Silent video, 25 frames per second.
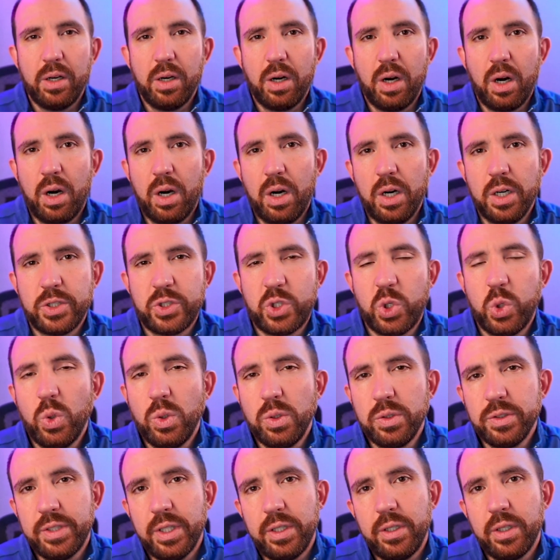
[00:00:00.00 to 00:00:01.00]
are
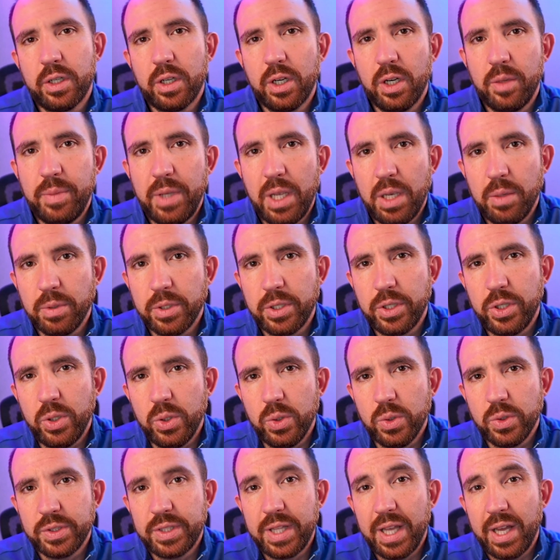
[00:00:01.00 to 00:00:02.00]
tools that you're going to be able to
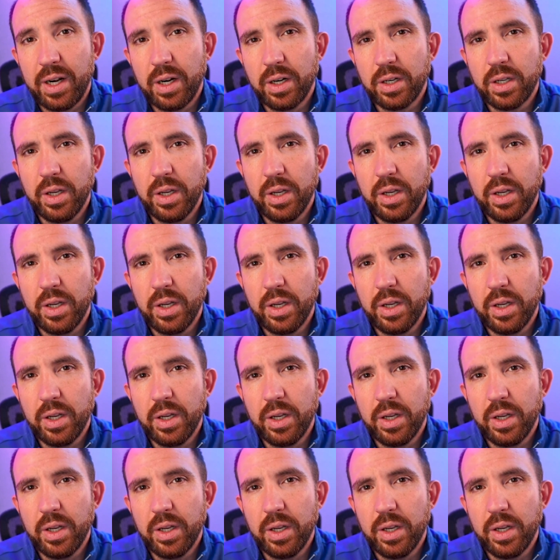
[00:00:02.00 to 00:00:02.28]
use that are going to